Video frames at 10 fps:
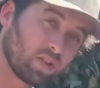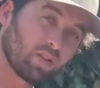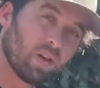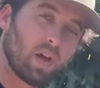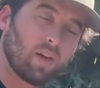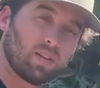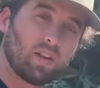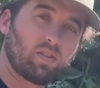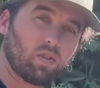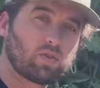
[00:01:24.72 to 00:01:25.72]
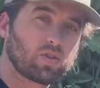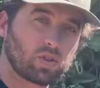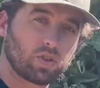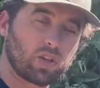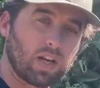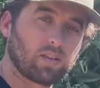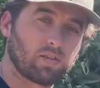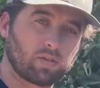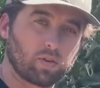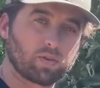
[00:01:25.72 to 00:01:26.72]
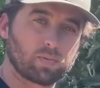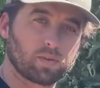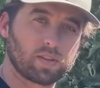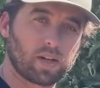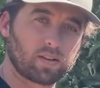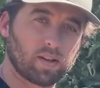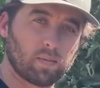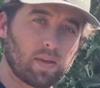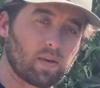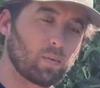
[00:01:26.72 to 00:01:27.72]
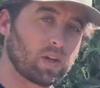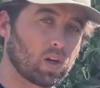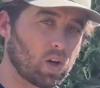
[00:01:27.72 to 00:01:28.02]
because that's used to shade the fruits and protect them. And then we can